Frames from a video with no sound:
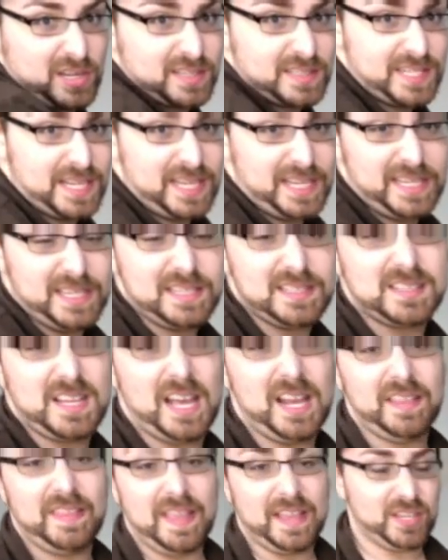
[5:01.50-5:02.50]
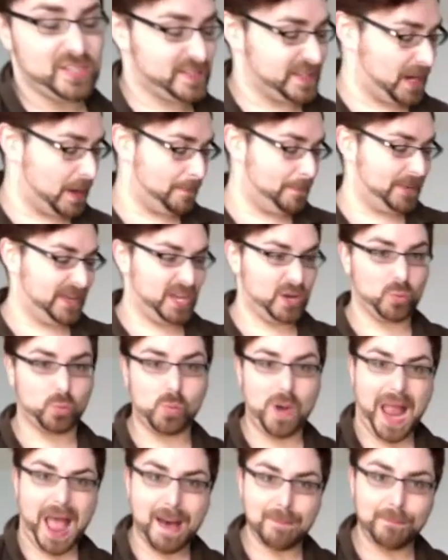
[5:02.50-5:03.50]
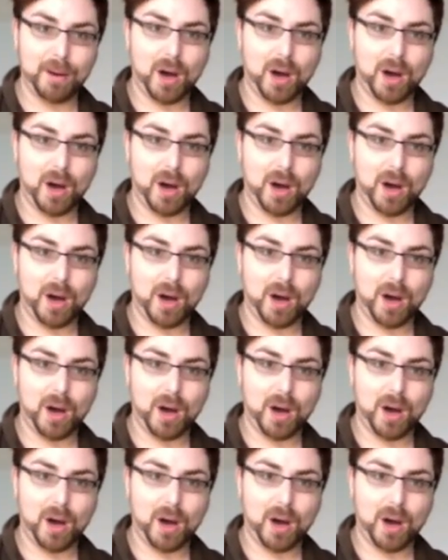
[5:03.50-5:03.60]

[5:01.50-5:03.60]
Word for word: tees, and they just get a big wrap